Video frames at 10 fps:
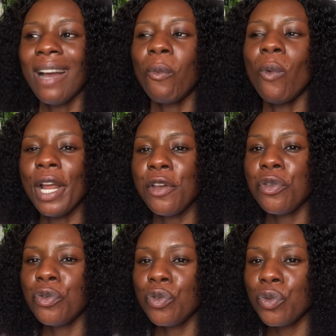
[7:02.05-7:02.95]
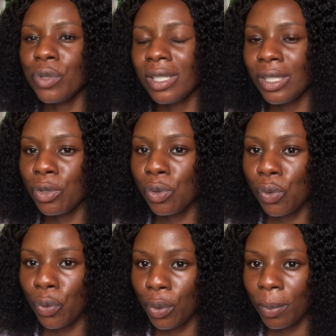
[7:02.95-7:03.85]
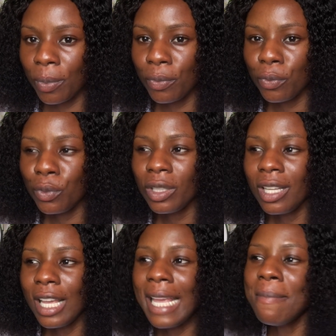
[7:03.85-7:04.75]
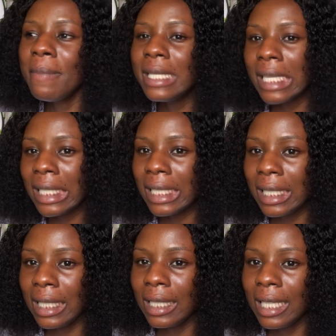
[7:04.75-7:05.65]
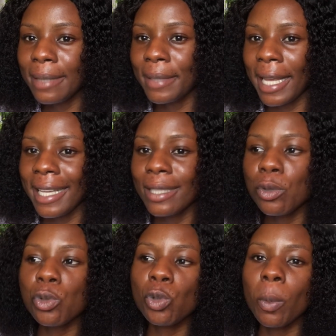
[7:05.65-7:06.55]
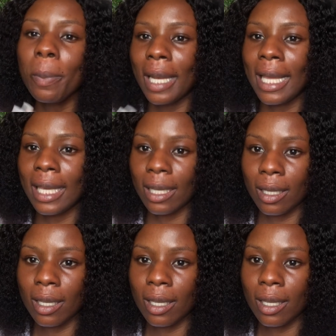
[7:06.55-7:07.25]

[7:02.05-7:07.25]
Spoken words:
When you use this scrub, immediately it's soap like.